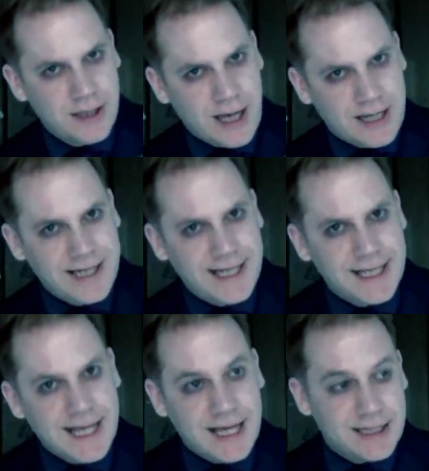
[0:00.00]
And he
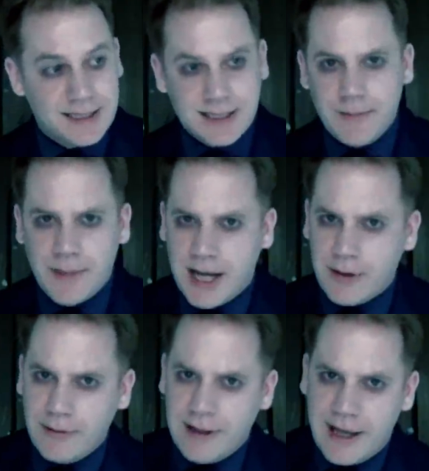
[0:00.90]

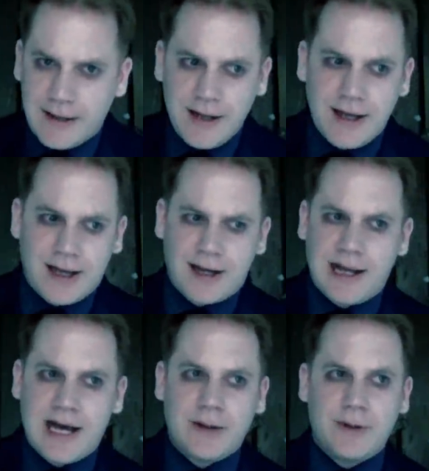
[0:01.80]
somehow led a
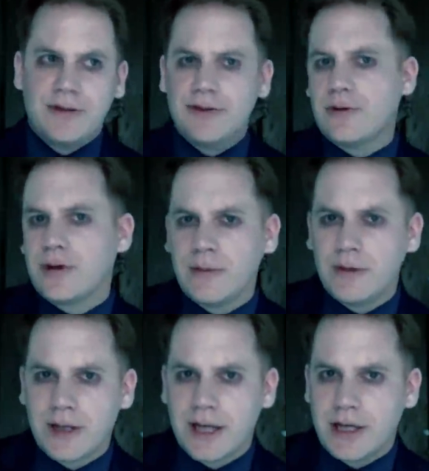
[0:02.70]
clan with no
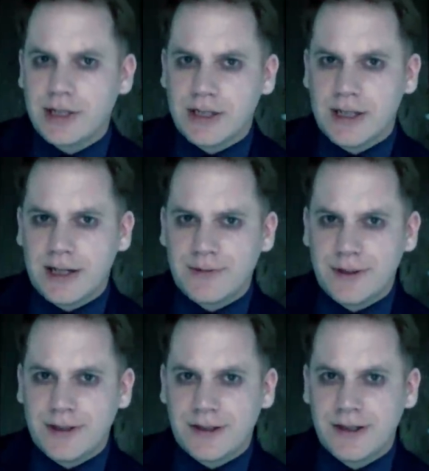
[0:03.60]
communication
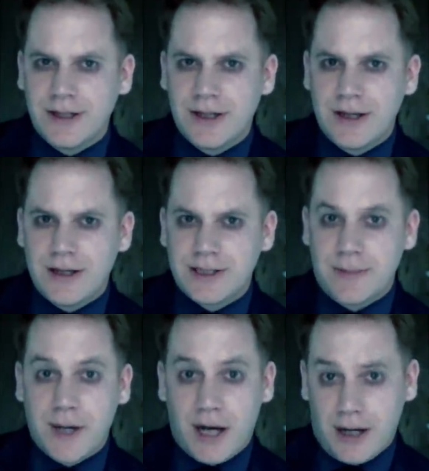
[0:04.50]
network to
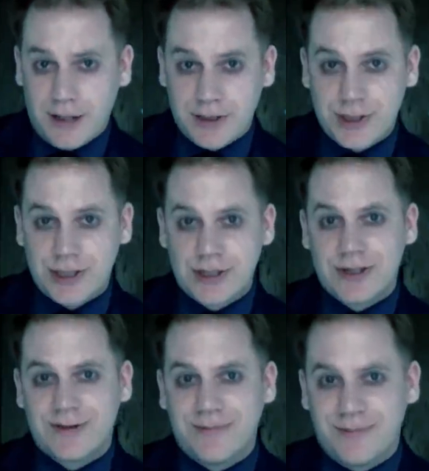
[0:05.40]
march
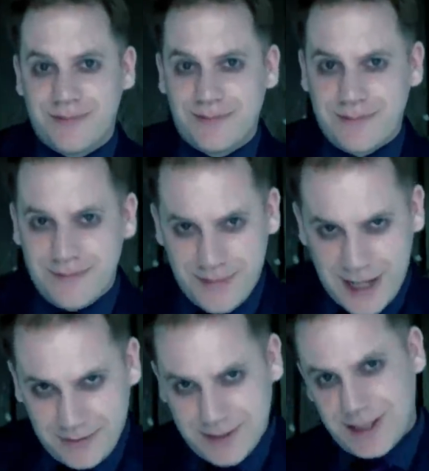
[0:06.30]

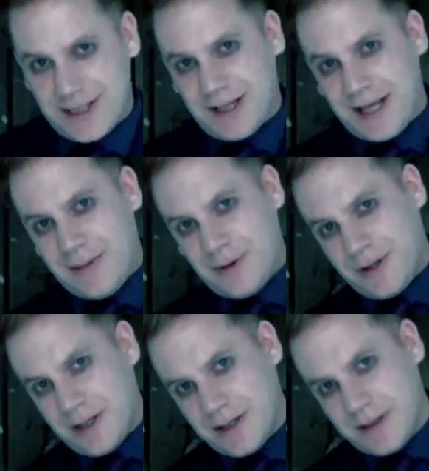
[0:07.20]
outside the
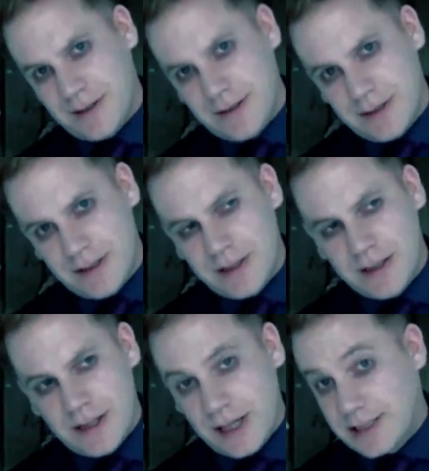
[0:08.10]
Camarilla.
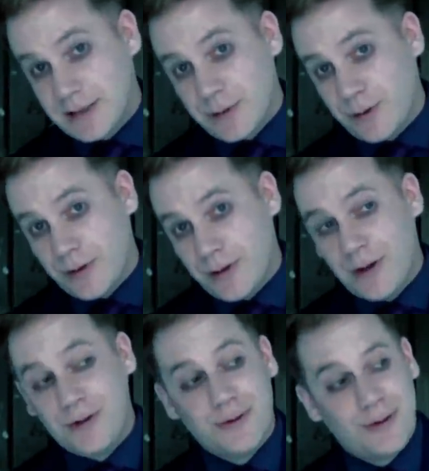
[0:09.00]
I still don't know
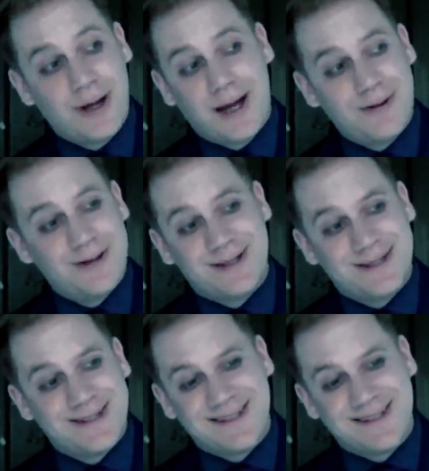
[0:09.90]
how he did